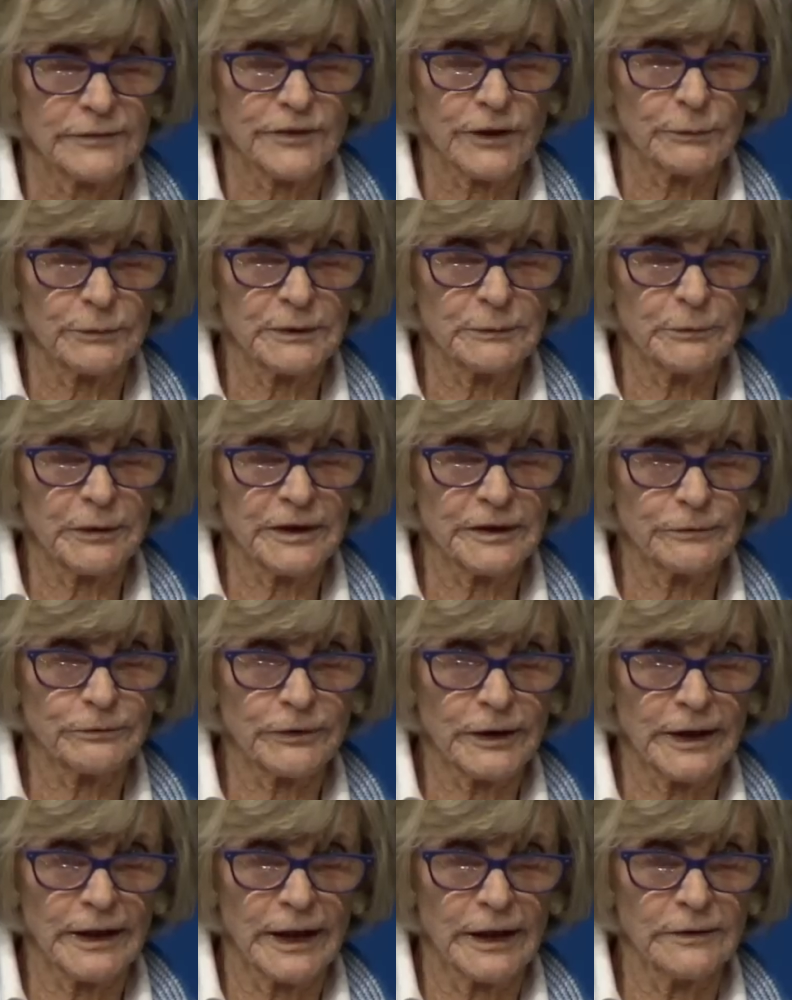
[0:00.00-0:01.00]
so we went
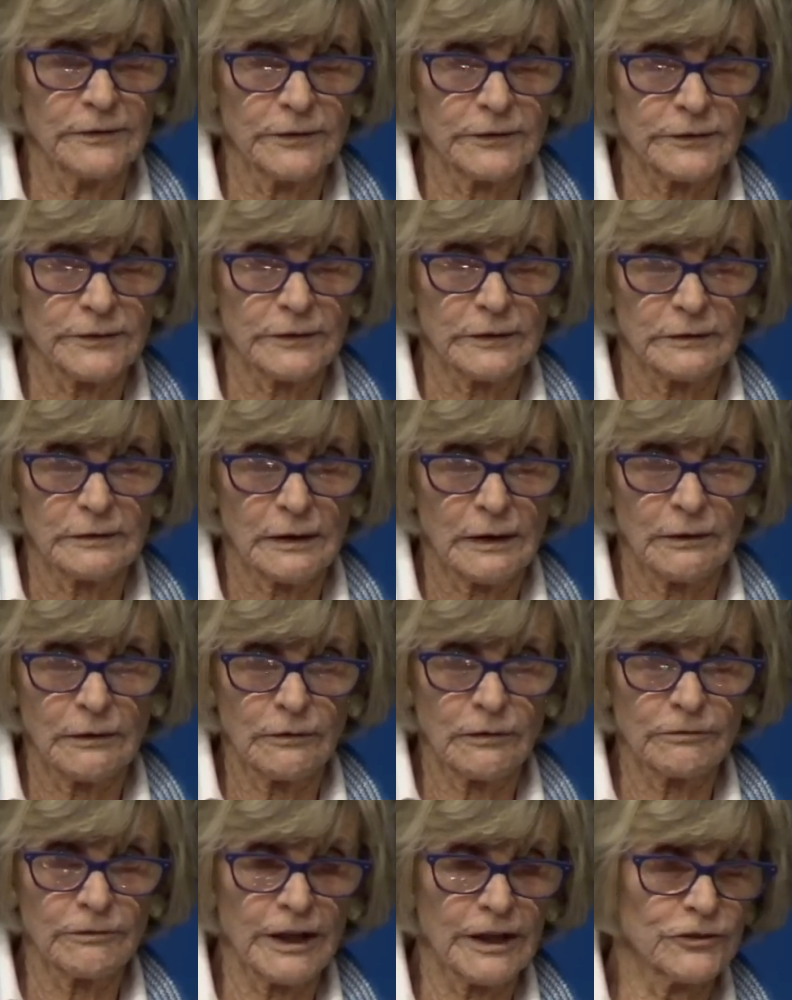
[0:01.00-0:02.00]
around,
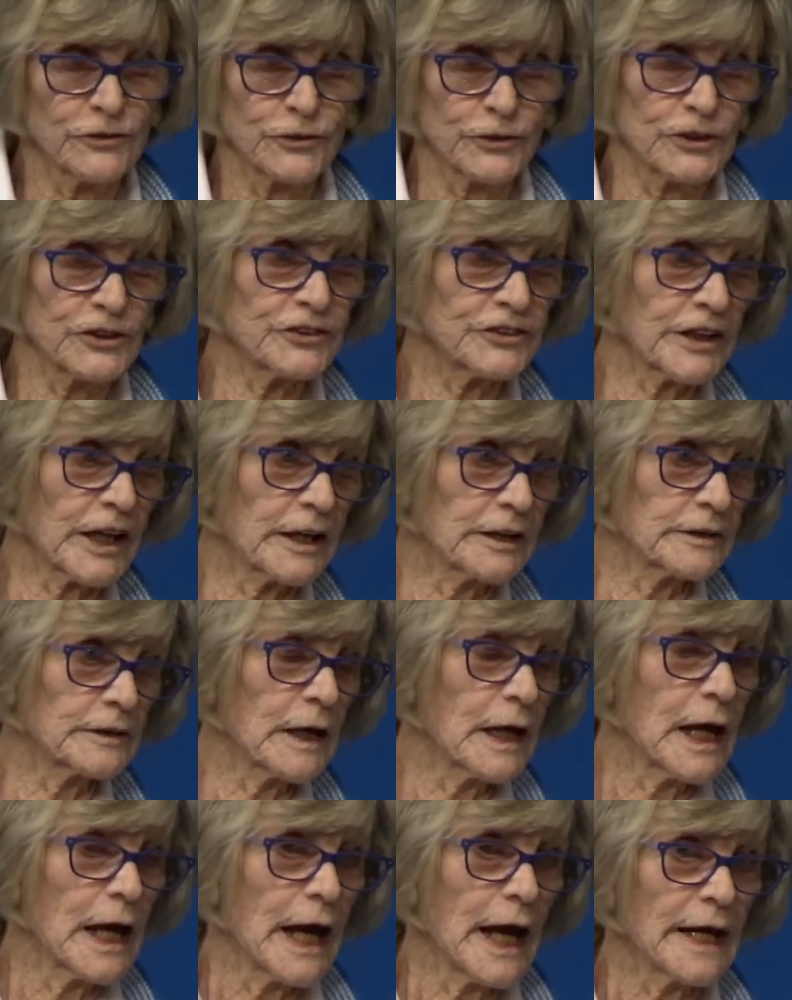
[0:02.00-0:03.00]
all around Georgetown,
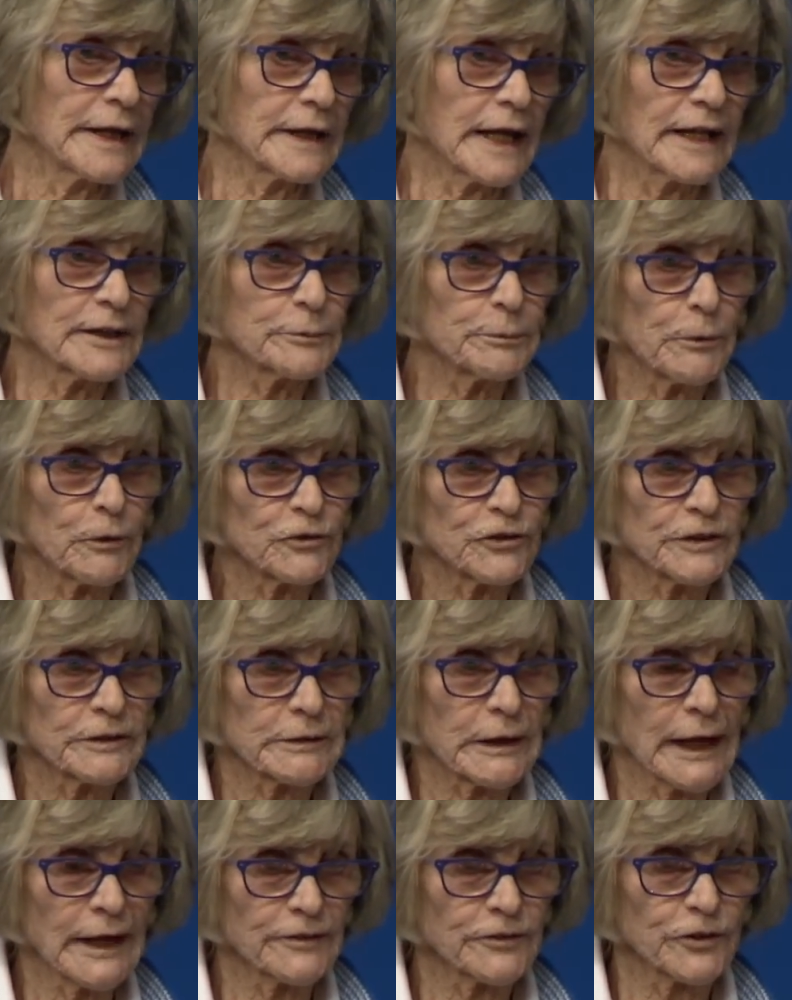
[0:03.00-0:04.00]
and I supposed to
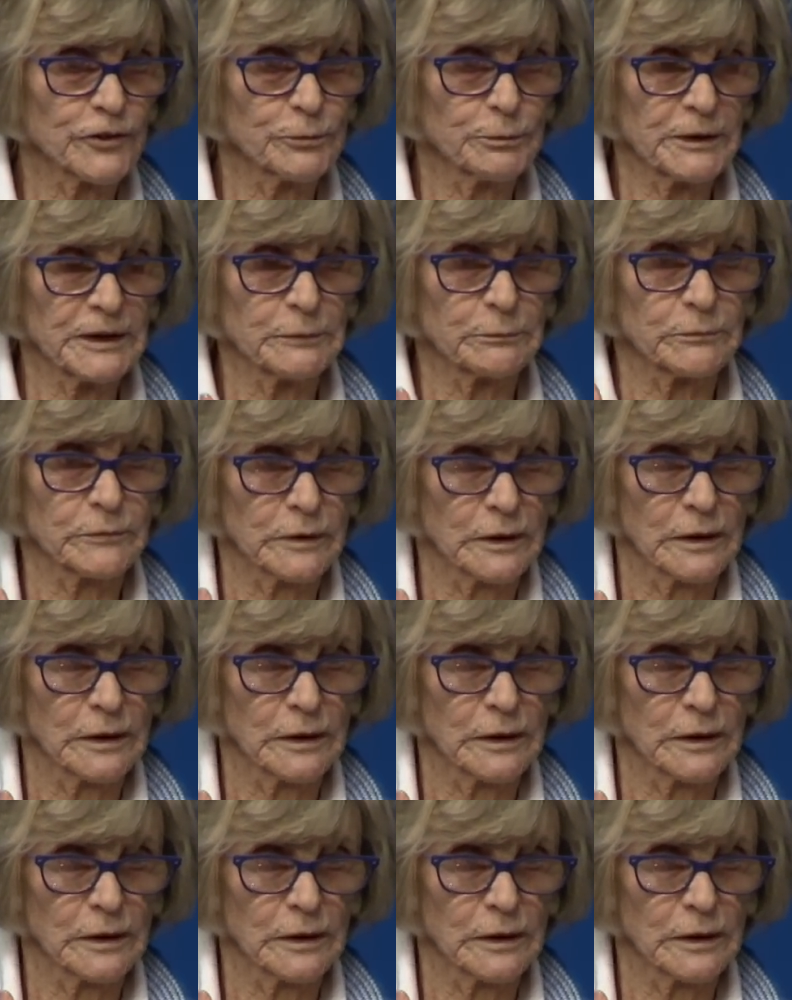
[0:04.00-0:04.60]
have to speak.